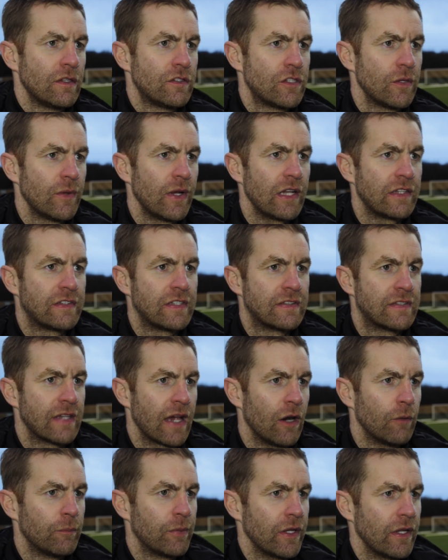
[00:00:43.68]
Too early to
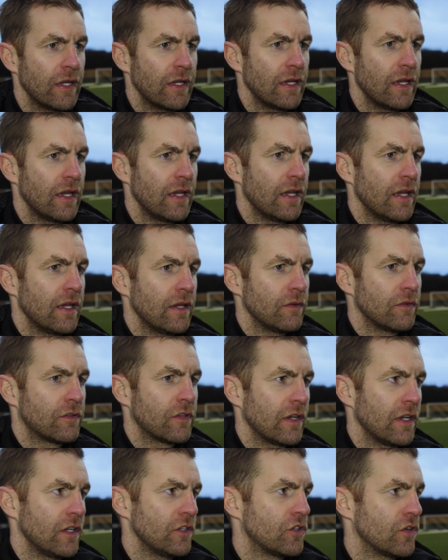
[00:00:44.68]
tell, but it was
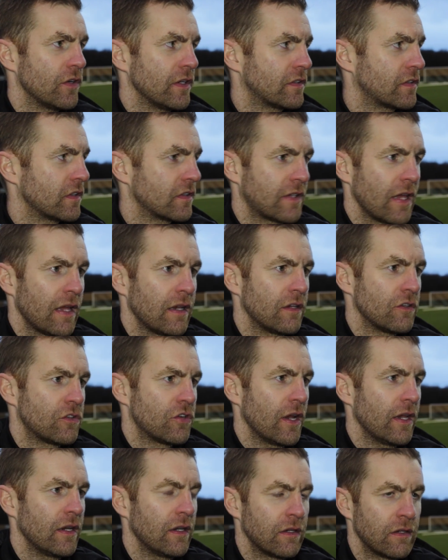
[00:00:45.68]
an injury sustained in
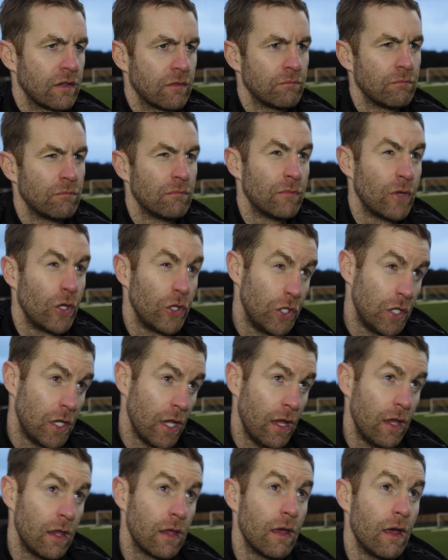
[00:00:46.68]
training on
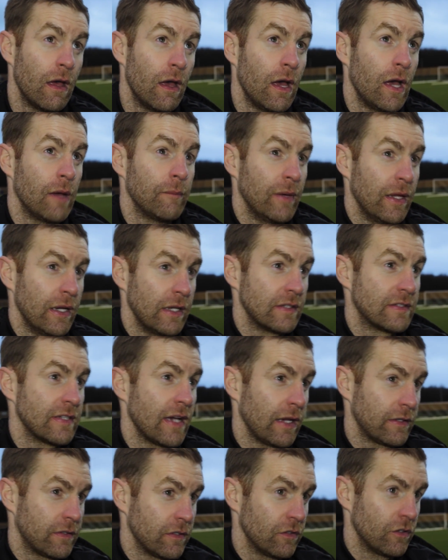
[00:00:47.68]
Monday, and it
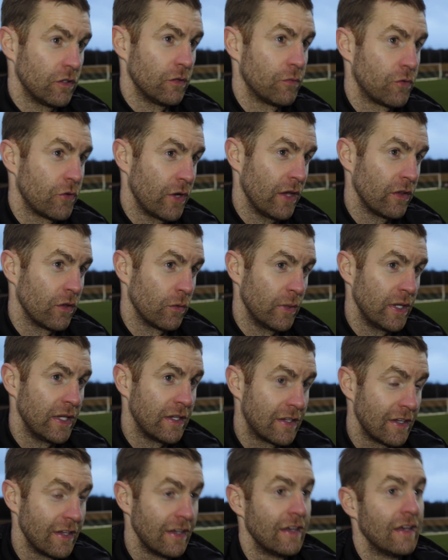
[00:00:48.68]
tightened up throughout the
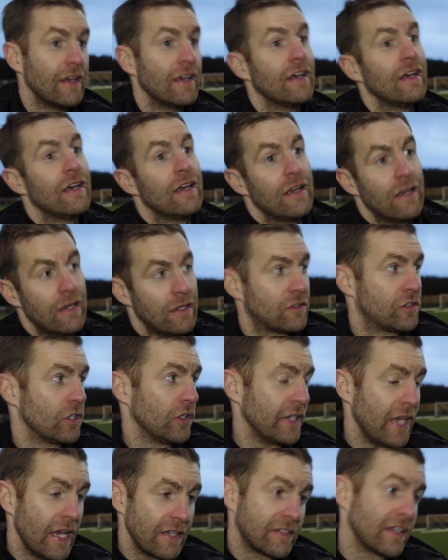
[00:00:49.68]
week.
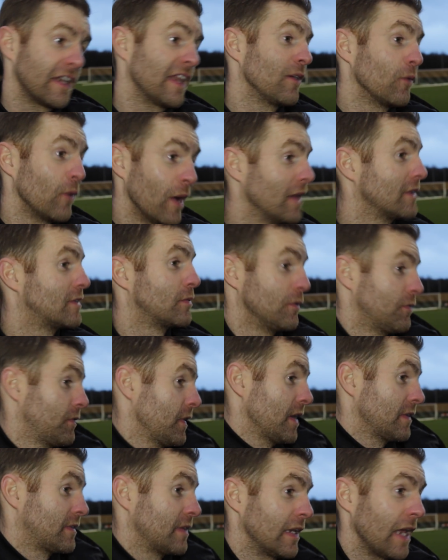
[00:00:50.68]
Until yesterday, where, to be
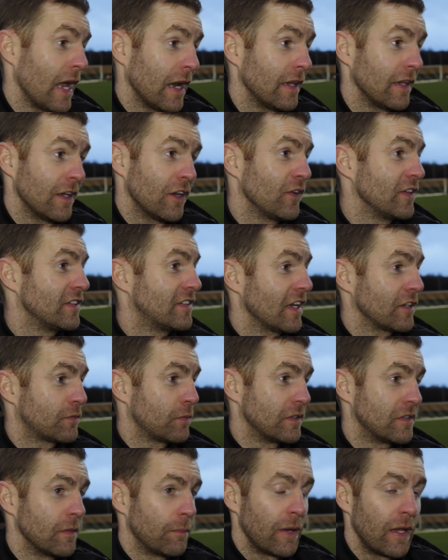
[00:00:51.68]
fair to Danny, you know, he's
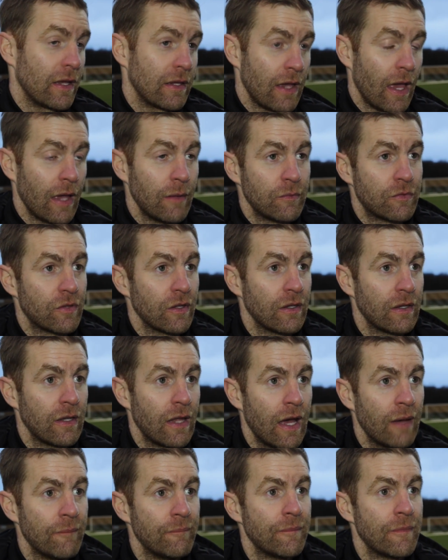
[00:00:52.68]
desperate to play games,
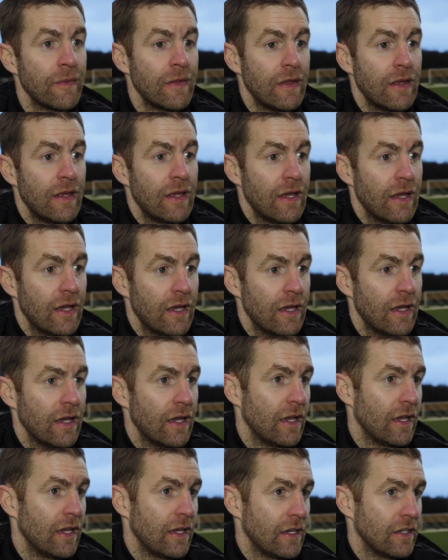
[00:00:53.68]
and
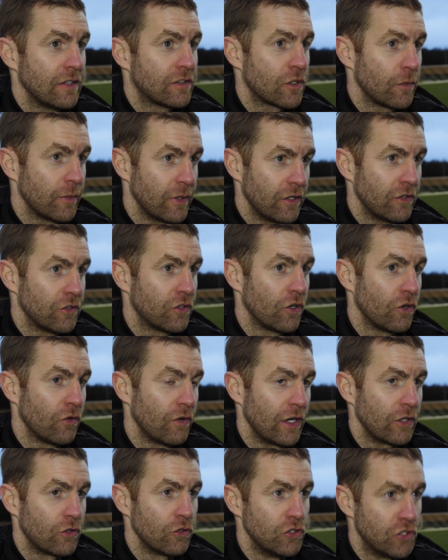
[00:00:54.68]
he's come in and done a
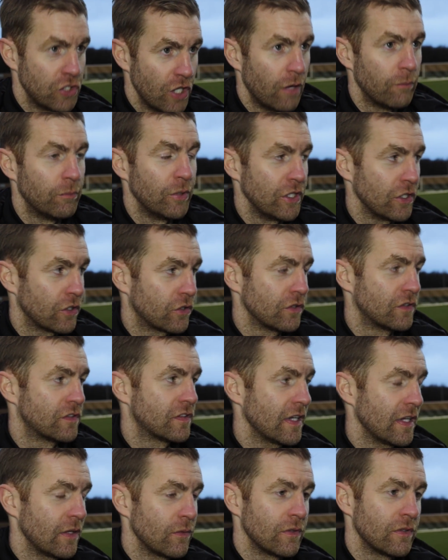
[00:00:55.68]
really good job, but you could
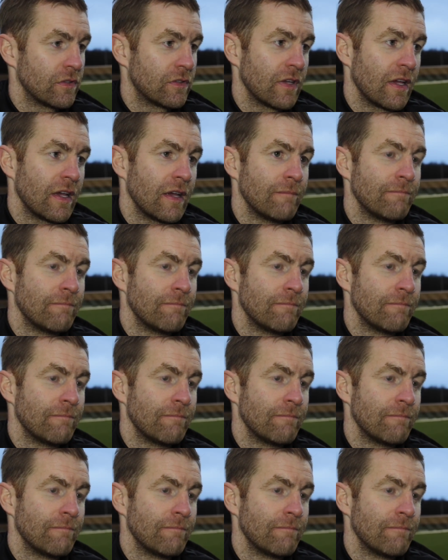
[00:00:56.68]
see it was